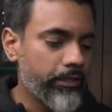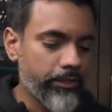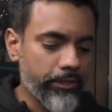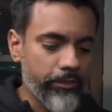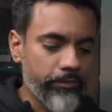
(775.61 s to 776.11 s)

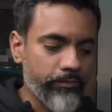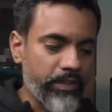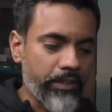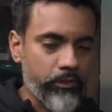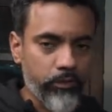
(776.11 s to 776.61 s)

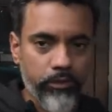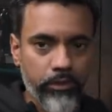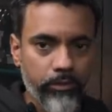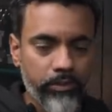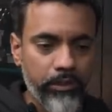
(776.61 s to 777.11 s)
that you're
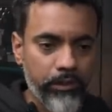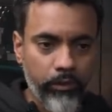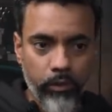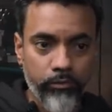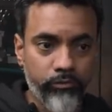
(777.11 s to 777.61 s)
completely
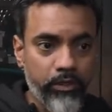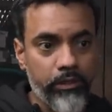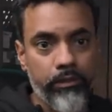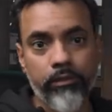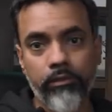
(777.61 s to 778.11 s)
off,
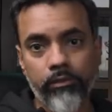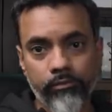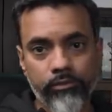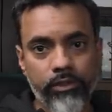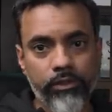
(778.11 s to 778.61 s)
and all
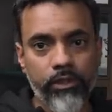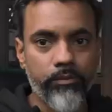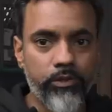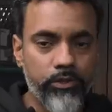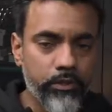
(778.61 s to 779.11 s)
of a sudden the
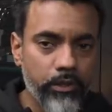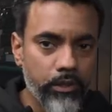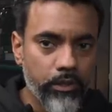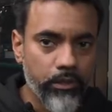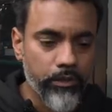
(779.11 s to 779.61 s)
image
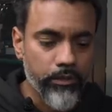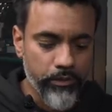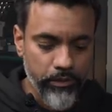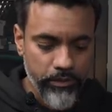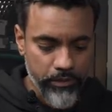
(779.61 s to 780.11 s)

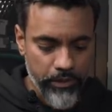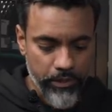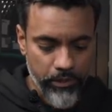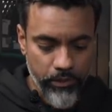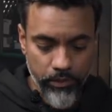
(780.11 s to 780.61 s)
isn't
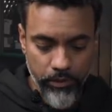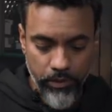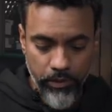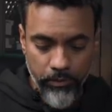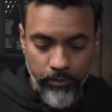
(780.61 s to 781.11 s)
any good.
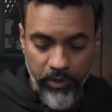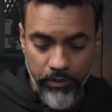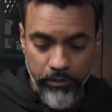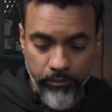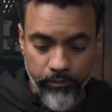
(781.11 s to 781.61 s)

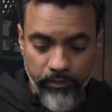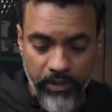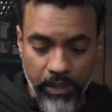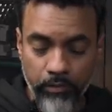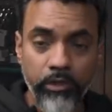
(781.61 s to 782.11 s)
But
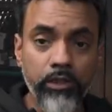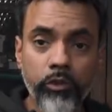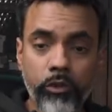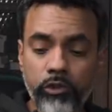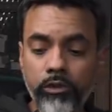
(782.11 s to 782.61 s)
I really
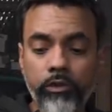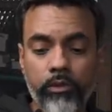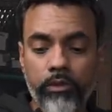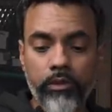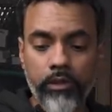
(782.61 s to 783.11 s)
enjoyed shooting
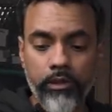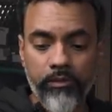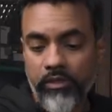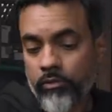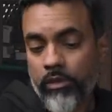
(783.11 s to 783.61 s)
with it.
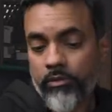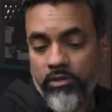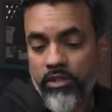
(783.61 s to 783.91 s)
That's all I'm gonna